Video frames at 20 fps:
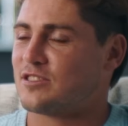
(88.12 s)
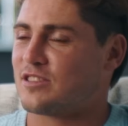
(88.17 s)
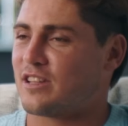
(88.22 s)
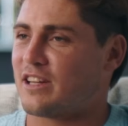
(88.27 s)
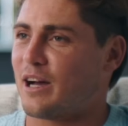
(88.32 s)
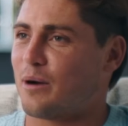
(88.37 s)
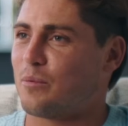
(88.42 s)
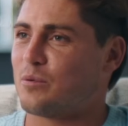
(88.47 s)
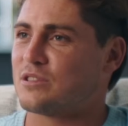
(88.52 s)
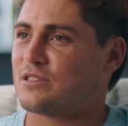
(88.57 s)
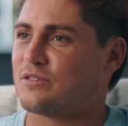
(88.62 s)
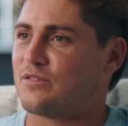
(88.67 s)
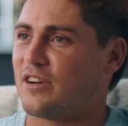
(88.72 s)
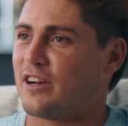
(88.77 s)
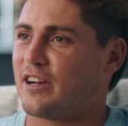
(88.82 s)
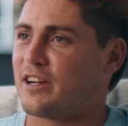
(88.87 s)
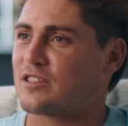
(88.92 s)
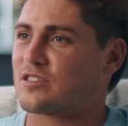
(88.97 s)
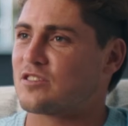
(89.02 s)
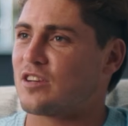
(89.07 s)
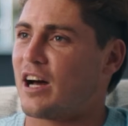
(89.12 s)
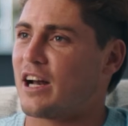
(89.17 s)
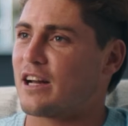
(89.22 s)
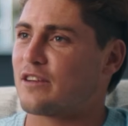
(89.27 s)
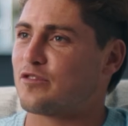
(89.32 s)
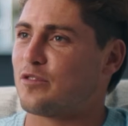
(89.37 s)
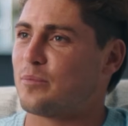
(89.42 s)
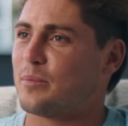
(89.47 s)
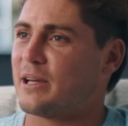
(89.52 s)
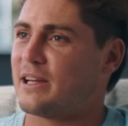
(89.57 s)
So that was very exciting
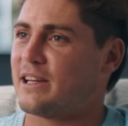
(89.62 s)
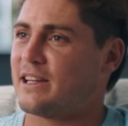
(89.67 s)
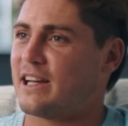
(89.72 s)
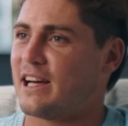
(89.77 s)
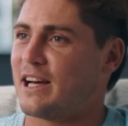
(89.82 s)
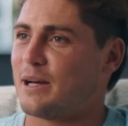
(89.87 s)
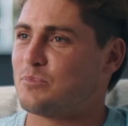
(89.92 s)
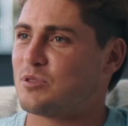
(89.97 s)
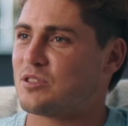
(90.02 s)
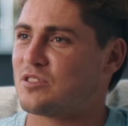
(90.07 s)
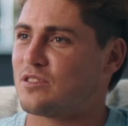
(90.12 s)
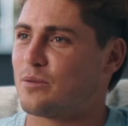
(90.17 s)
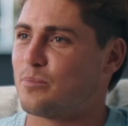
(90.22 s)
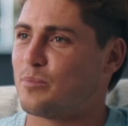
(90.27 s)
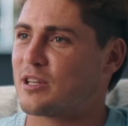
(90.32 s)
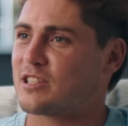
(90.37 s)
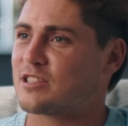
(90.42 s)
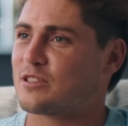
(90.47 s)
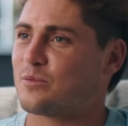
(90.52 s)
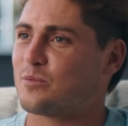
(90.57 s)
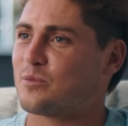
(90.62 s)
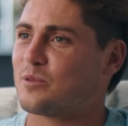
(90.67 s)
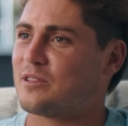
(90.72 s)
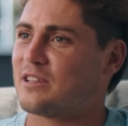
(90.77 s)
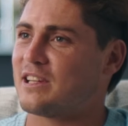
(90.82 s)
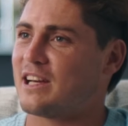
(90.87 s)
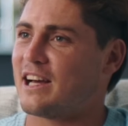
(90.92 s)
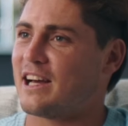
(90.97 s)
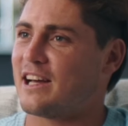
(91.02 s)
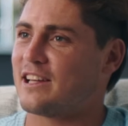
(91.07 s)
for me, and just to mix it with
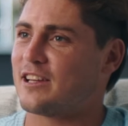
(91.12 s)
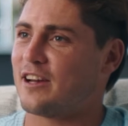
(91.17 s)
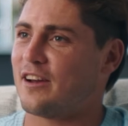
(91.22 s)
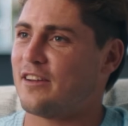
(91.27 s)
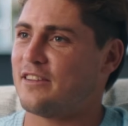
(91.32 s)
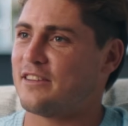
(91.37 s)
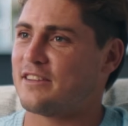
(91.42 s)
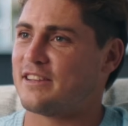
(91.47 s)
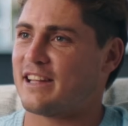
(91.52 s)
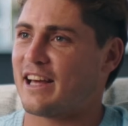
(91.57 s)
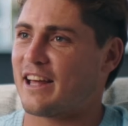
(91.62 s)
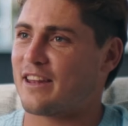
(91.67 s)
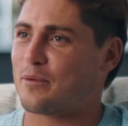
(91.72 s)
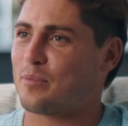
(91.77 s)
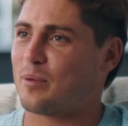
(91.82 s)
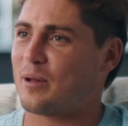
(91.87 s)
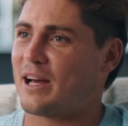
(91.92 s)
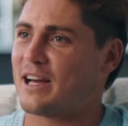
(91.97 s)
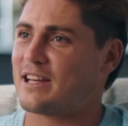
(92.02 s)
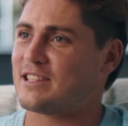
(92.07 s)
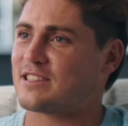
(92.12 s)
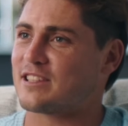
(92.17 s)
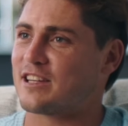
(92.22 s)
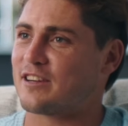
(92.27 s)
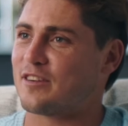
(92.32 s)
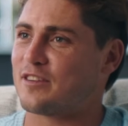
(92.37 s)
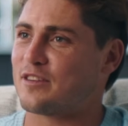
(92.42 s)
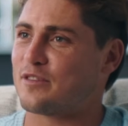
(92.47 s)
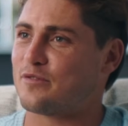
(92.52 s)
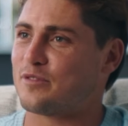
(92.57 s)
the other players that
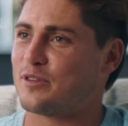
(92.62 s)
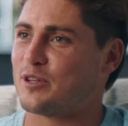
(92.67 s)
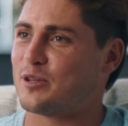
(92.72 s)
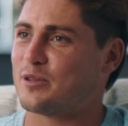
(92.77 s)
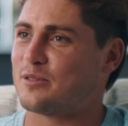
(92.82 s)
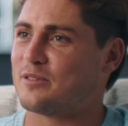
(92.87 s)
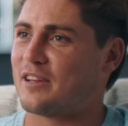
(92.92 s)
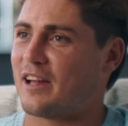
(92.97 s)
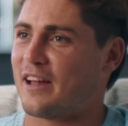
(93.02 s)
are on the field,